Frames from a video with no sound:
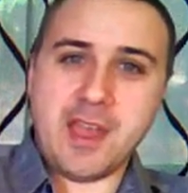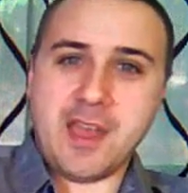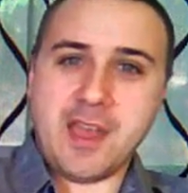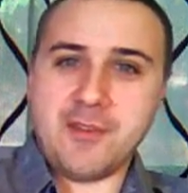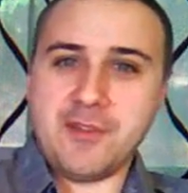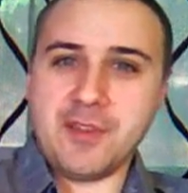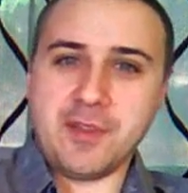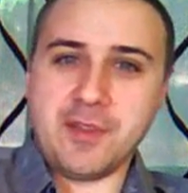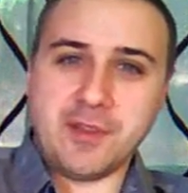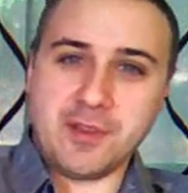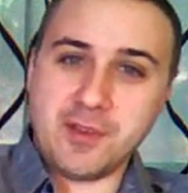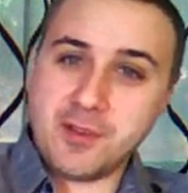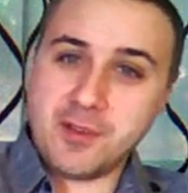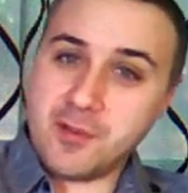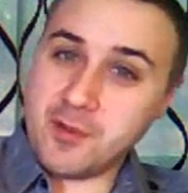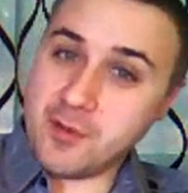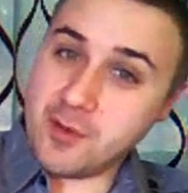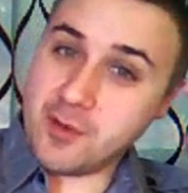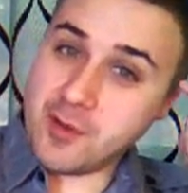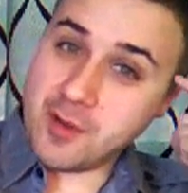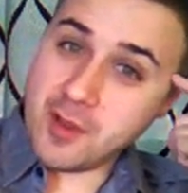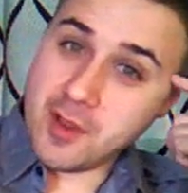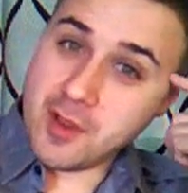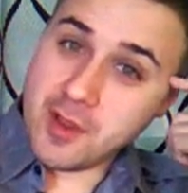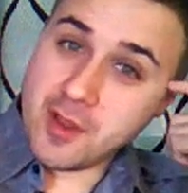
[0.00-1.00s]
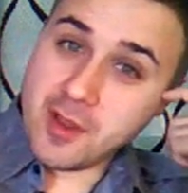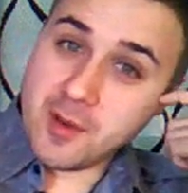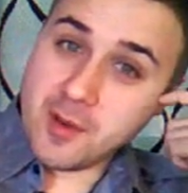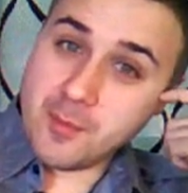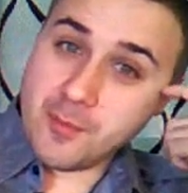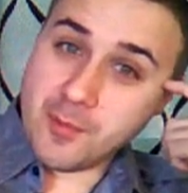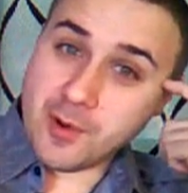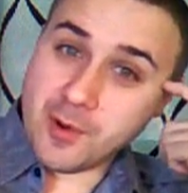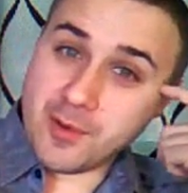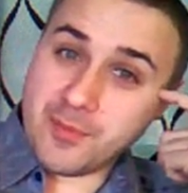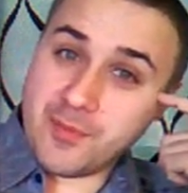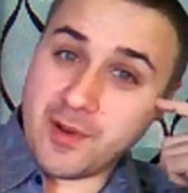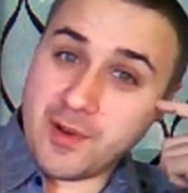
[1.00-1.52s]
having
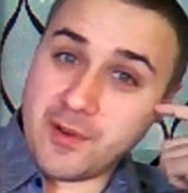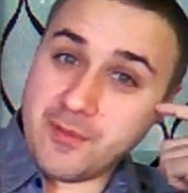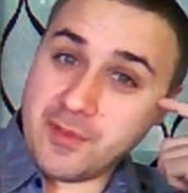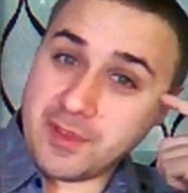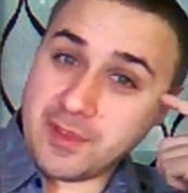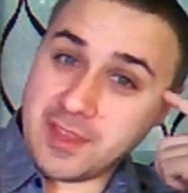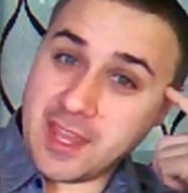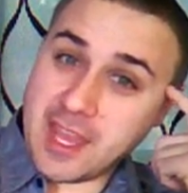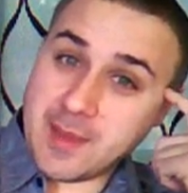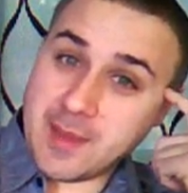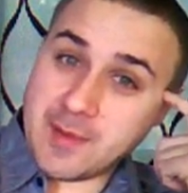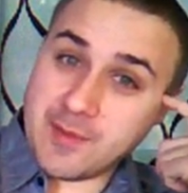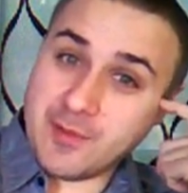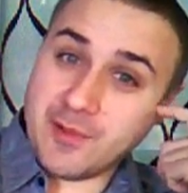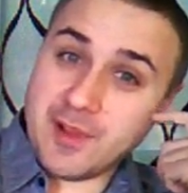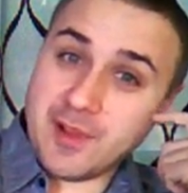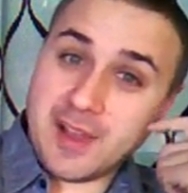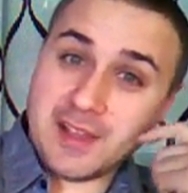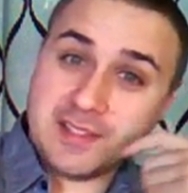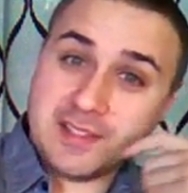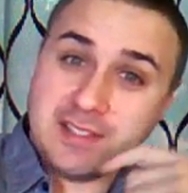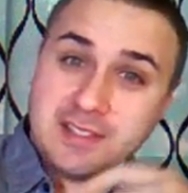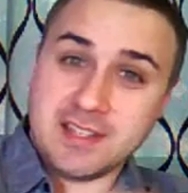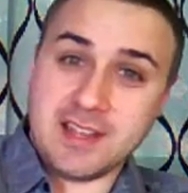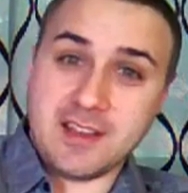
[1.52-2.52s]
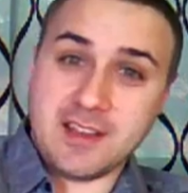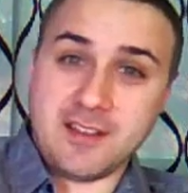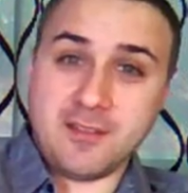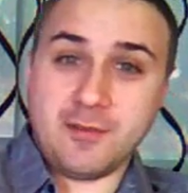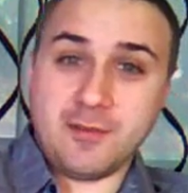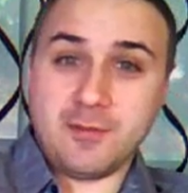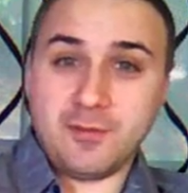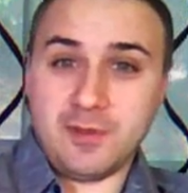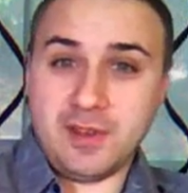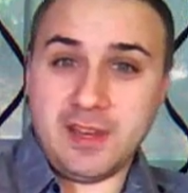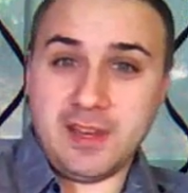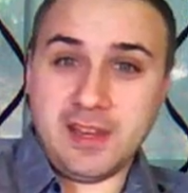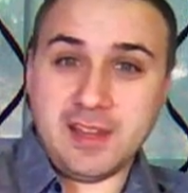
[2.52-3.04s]
more fun with the game and realizing that
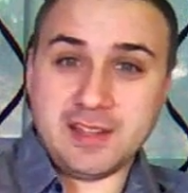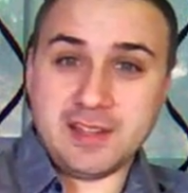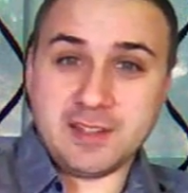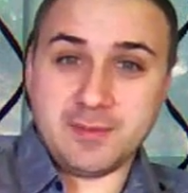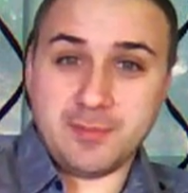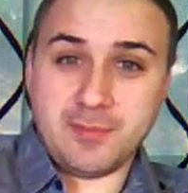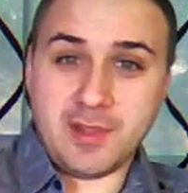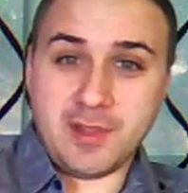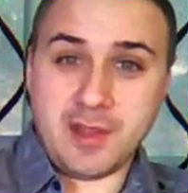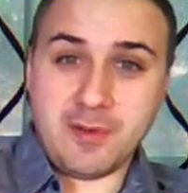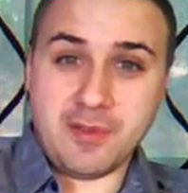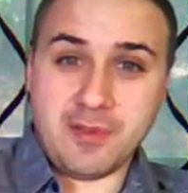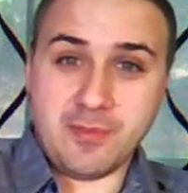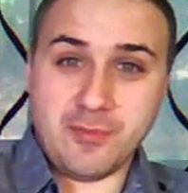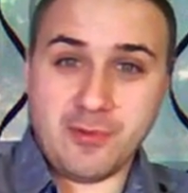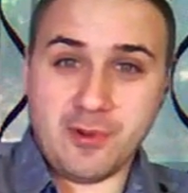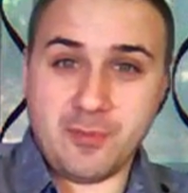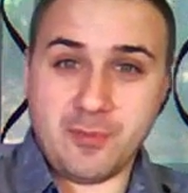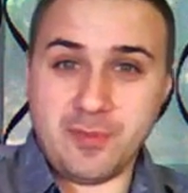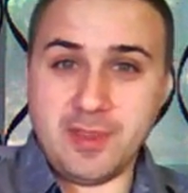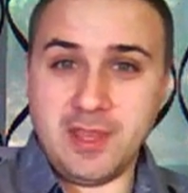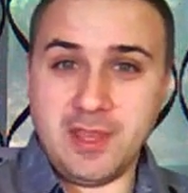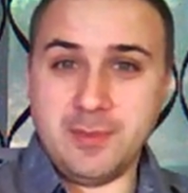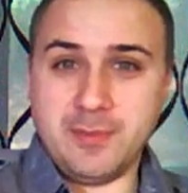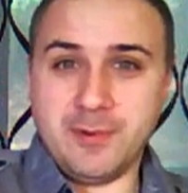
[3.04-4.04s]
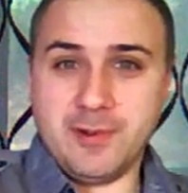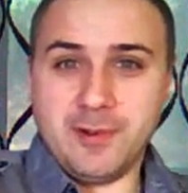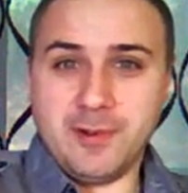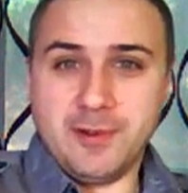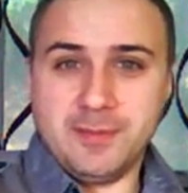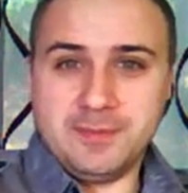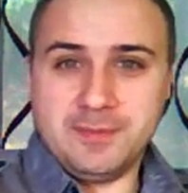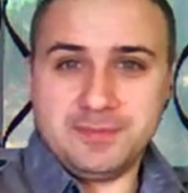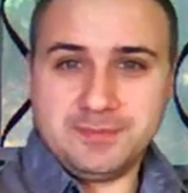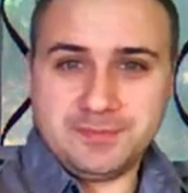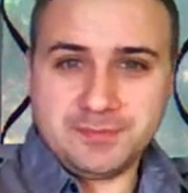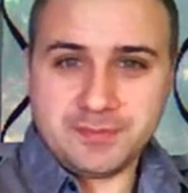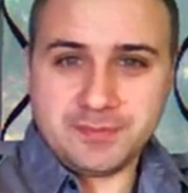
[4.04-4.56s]
we needed to play with more
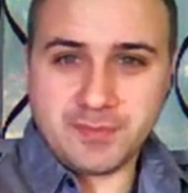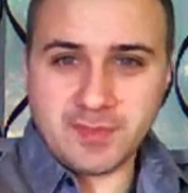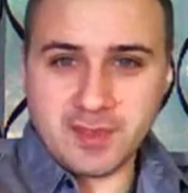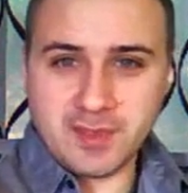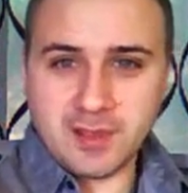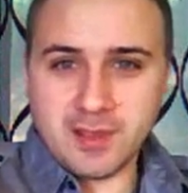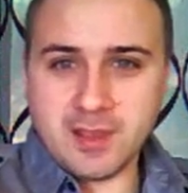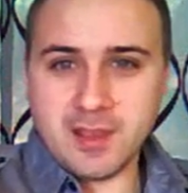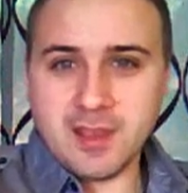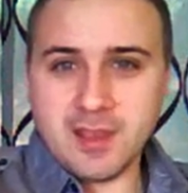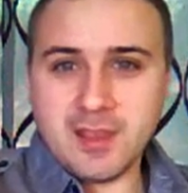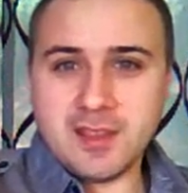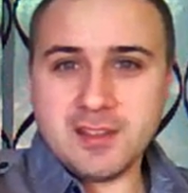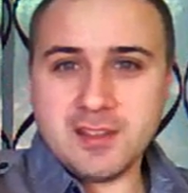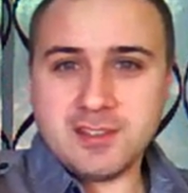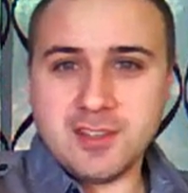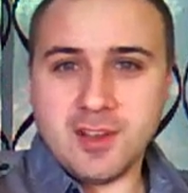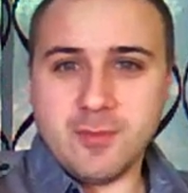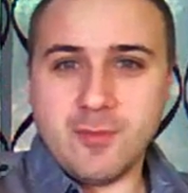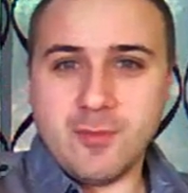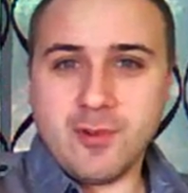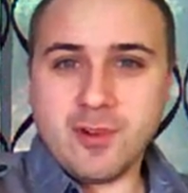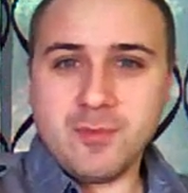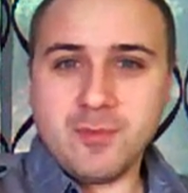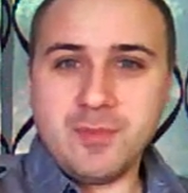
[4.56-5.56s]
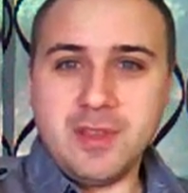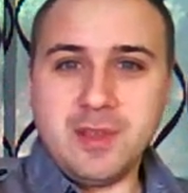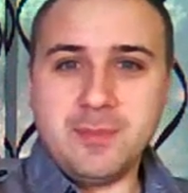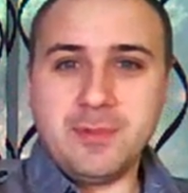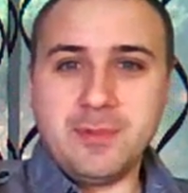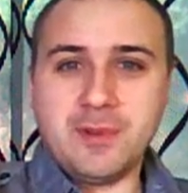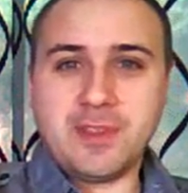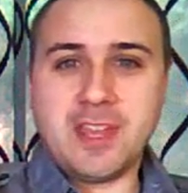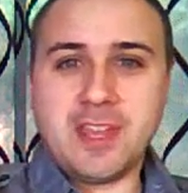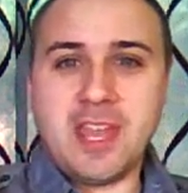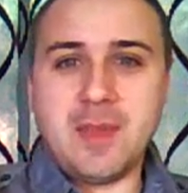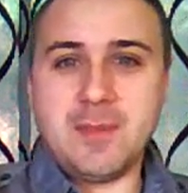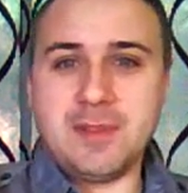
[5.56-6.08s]
people. So more
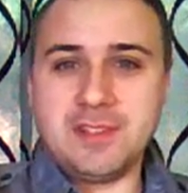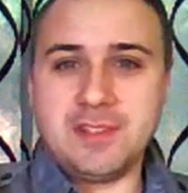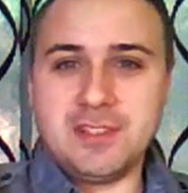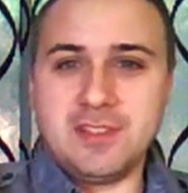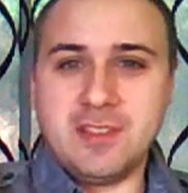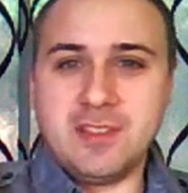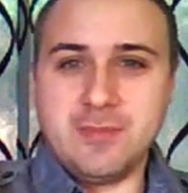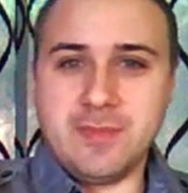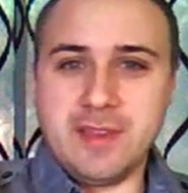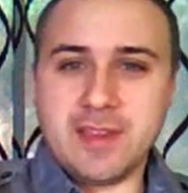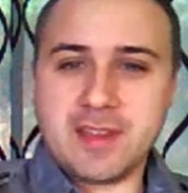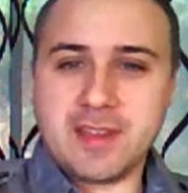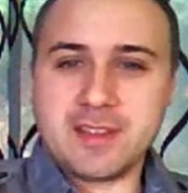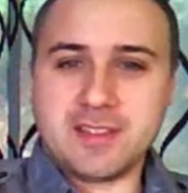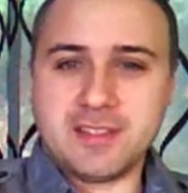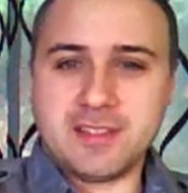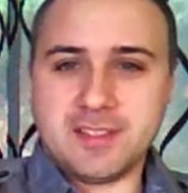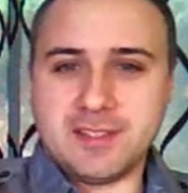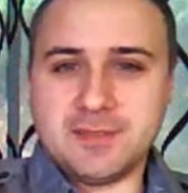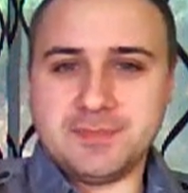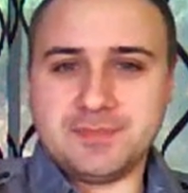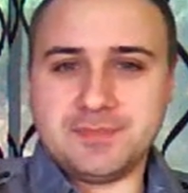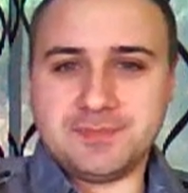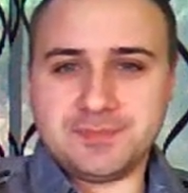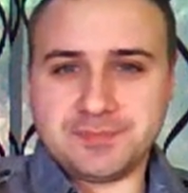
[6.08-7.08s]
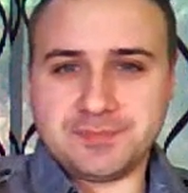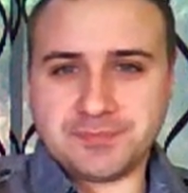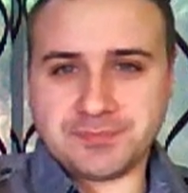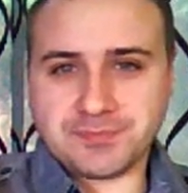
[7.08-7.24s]
people came into the mix,